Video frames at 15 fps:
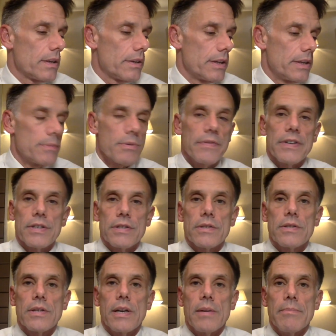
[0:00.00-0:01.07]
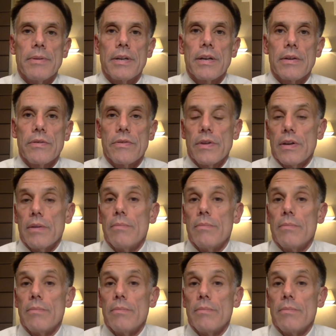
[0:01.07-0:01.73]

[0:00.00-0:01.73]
these provisions, because the